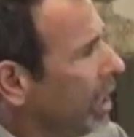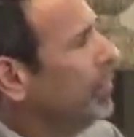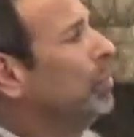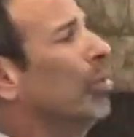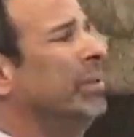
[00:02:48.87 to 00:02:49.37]

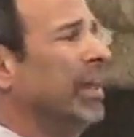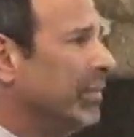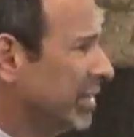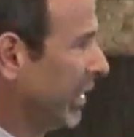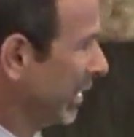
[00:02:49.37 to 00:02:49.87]
Even more
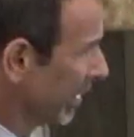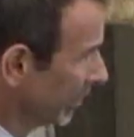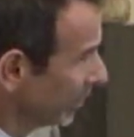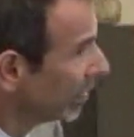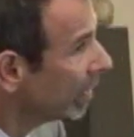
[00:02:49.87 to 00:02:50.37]
devastating
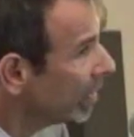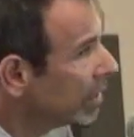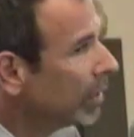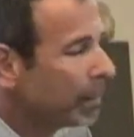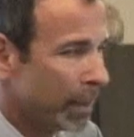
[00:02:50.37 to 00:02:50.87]

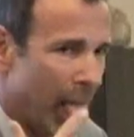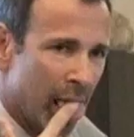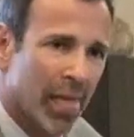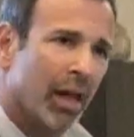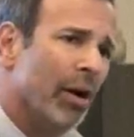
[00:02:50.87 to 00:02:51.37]

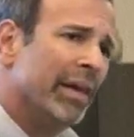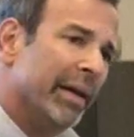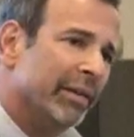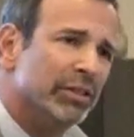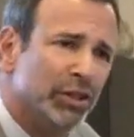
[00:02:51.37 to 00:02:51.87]
are
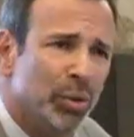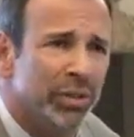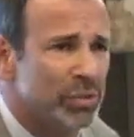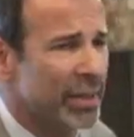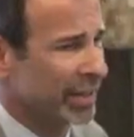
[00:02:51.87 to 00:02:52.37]
that two of
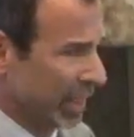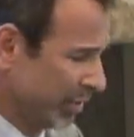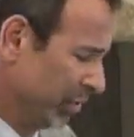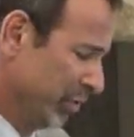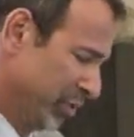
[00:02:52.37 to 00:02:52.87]
these
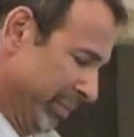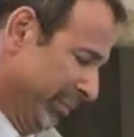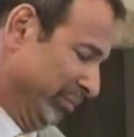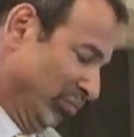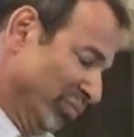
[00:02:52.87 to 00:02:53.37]
medications
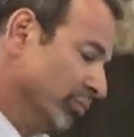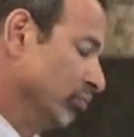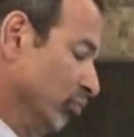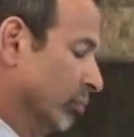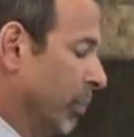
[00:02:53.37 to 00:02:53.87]

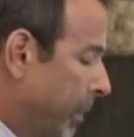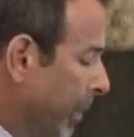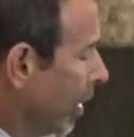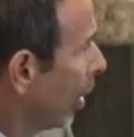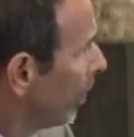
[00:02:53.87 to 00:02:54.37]

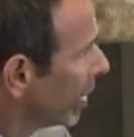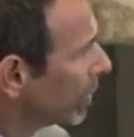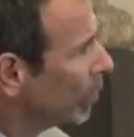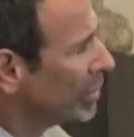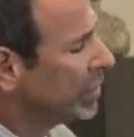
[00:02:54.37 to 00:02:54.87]
are
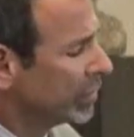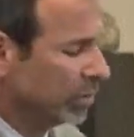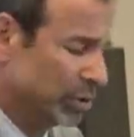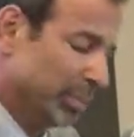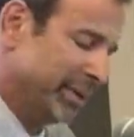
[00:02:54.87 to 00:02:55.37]
becoming more
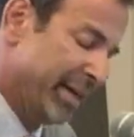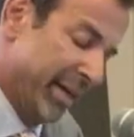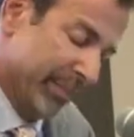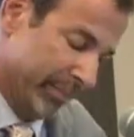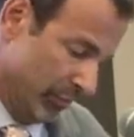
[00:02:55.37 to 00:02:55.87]
difficult to
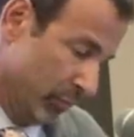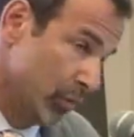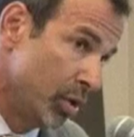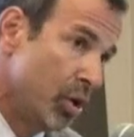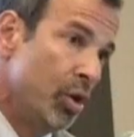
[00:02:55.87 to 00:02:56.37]
obtain.
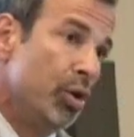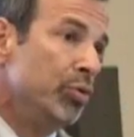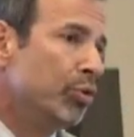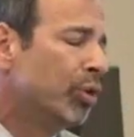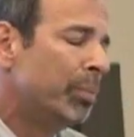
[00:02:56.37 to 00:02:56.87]

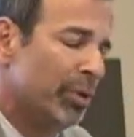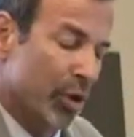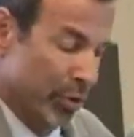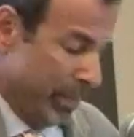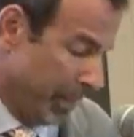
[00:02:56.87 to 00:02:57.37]

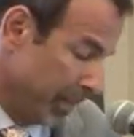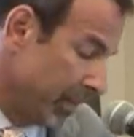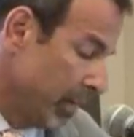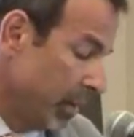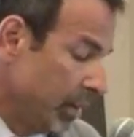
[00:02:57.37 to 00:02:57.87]
NeuroPro,
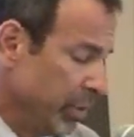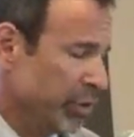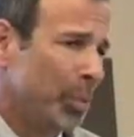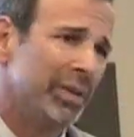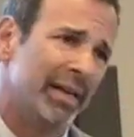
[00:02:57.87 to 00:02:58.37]
the
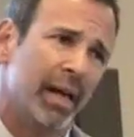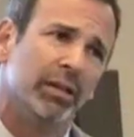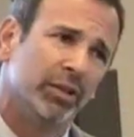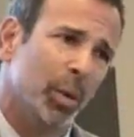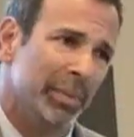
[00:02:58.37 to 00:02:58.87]

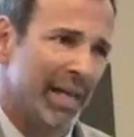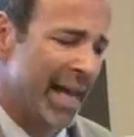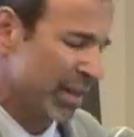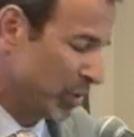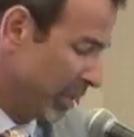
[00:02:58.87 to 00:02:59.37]
dopamine
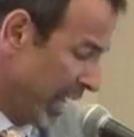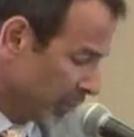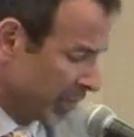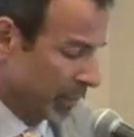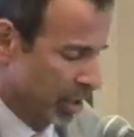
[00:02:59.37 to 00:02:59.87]
agonist
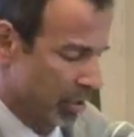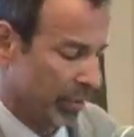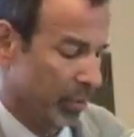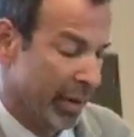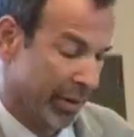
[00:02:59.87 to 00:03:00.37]
patch, which I'm
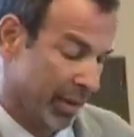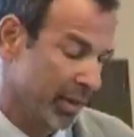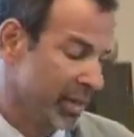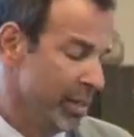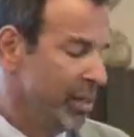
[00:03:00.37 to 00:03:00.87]
currently wearing,
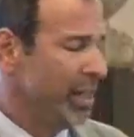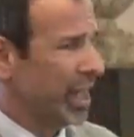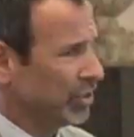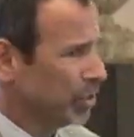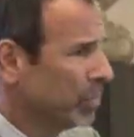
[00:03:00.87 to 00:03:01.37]

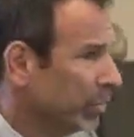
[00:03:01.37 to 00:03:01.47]
has just